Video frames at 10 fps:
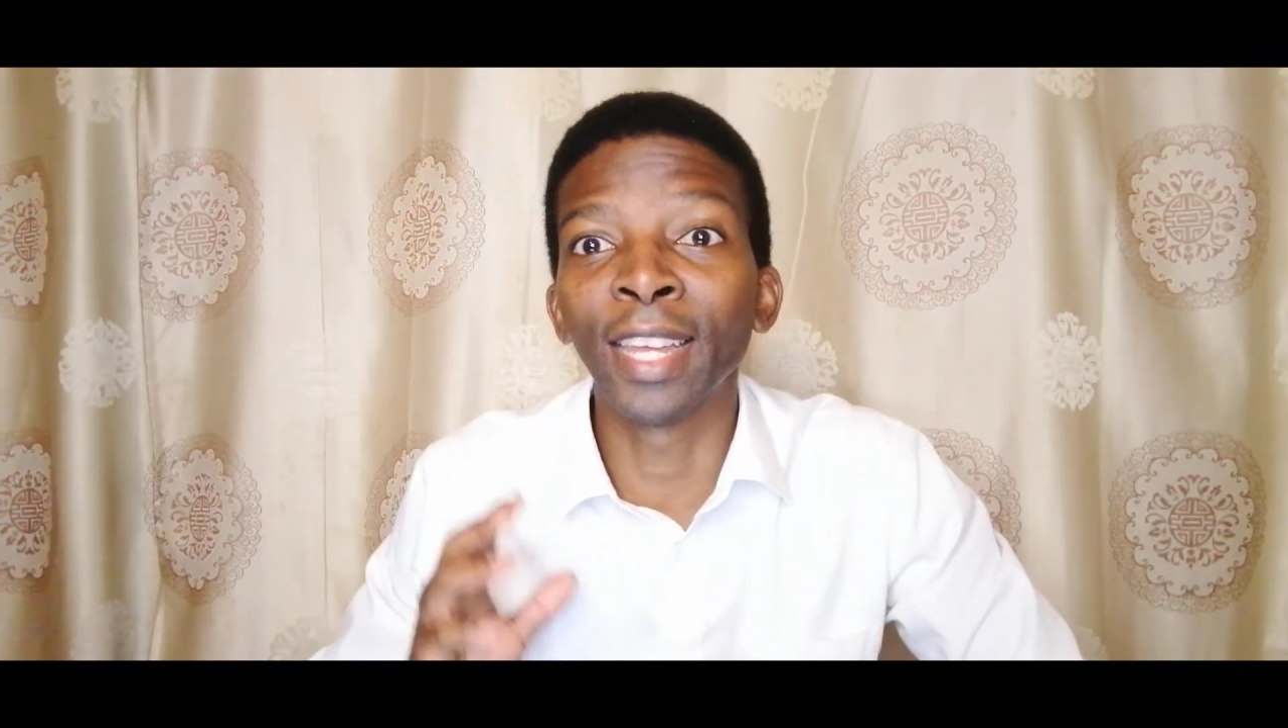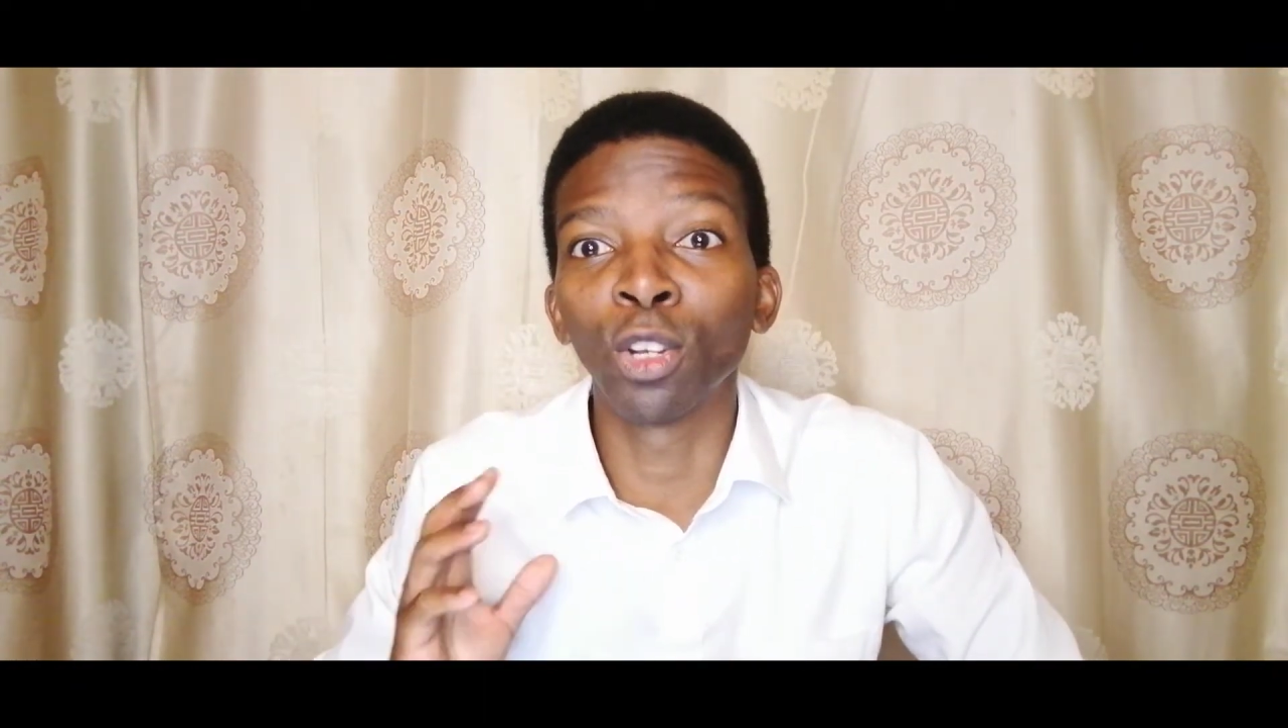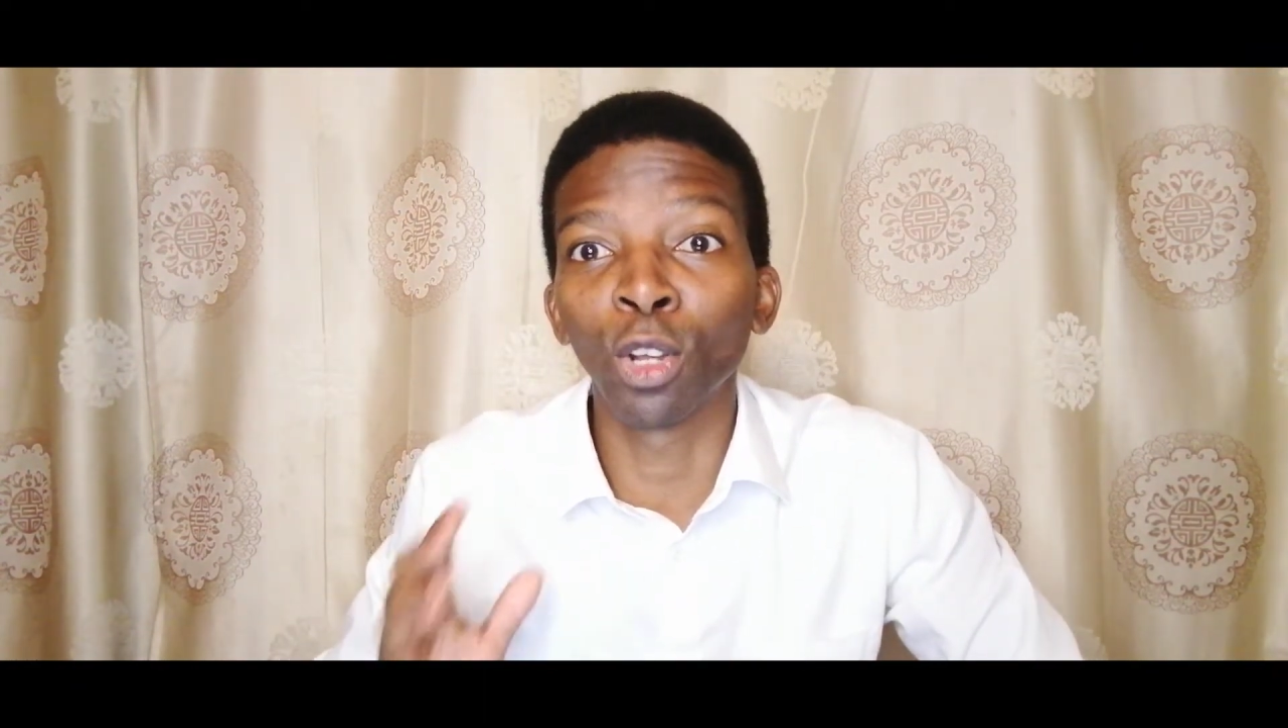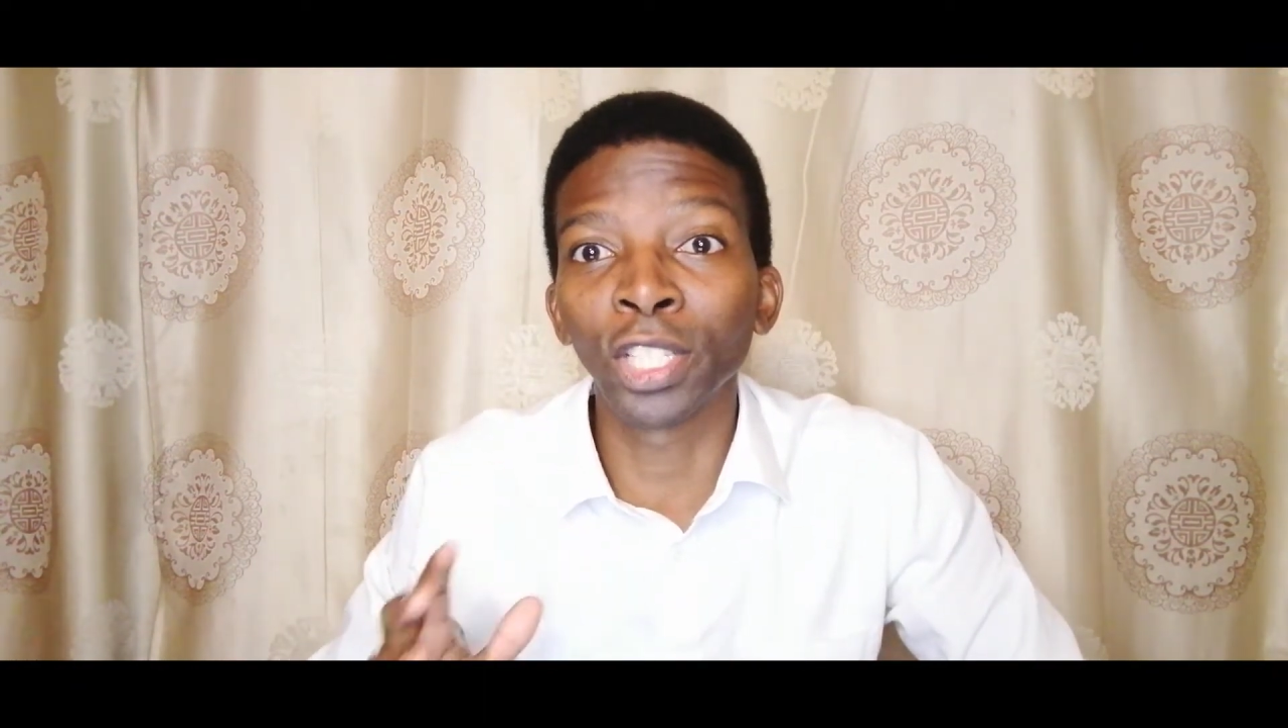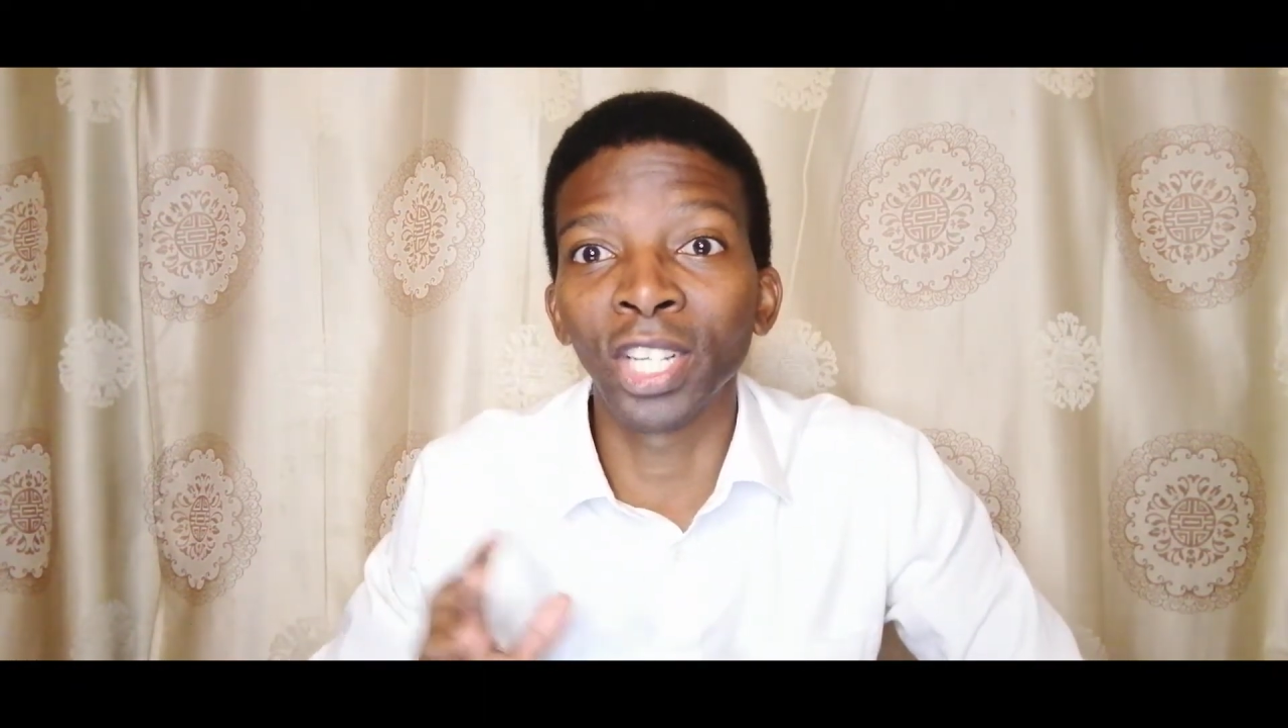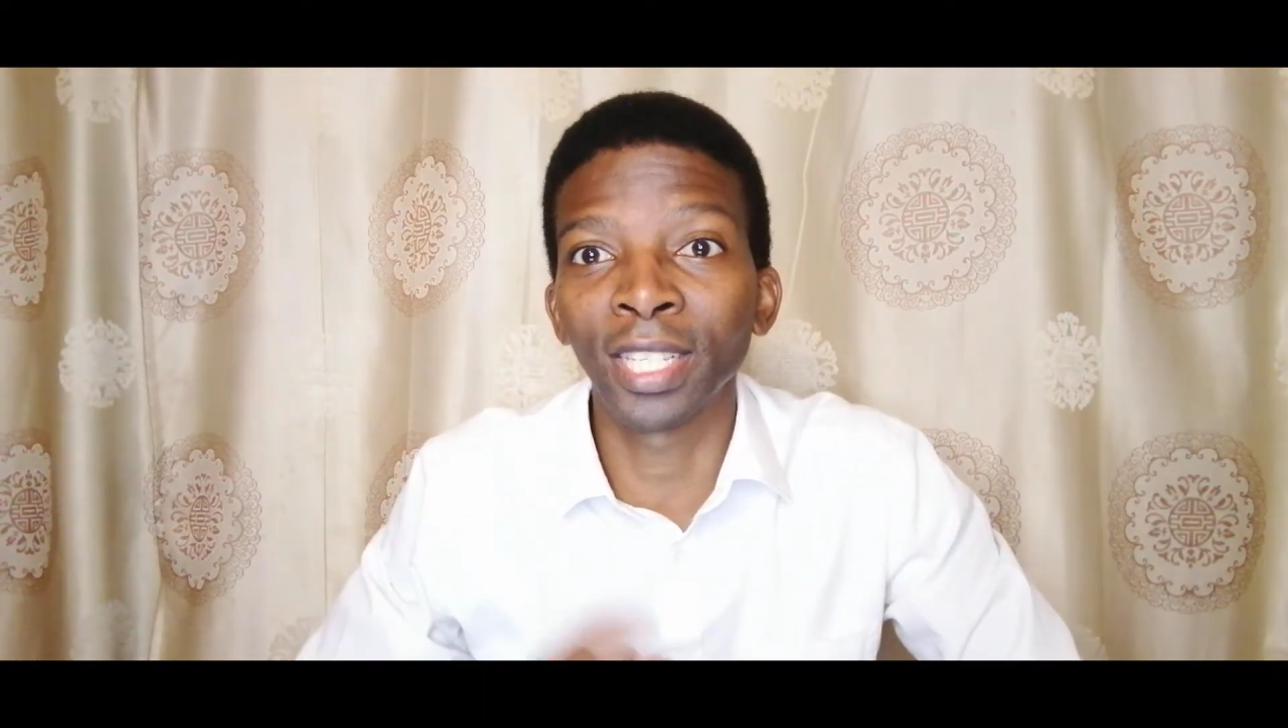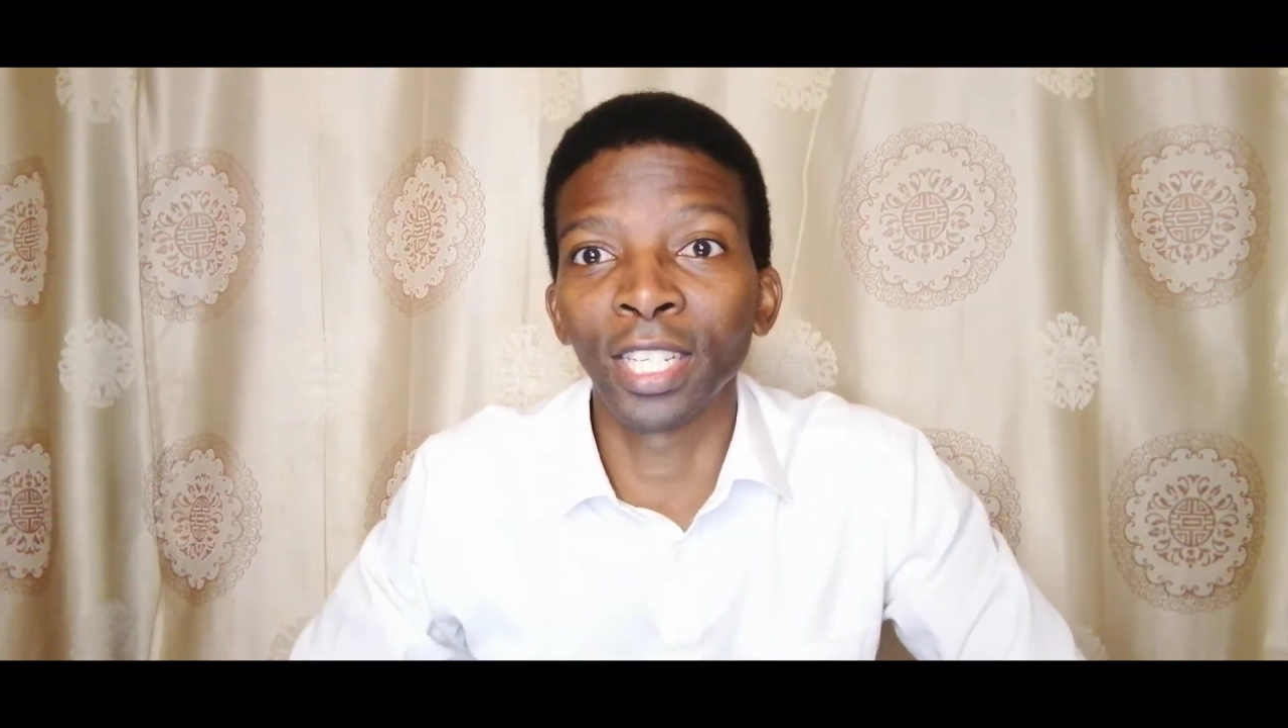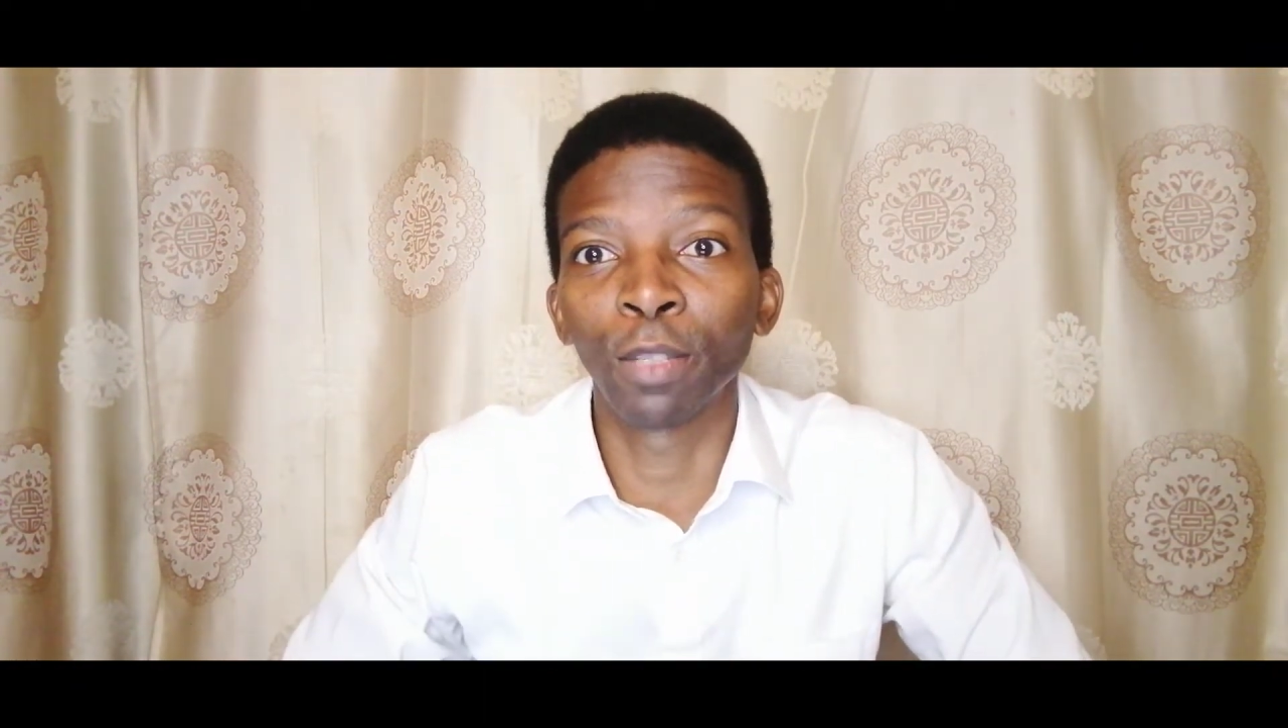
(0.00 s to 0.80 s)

and not just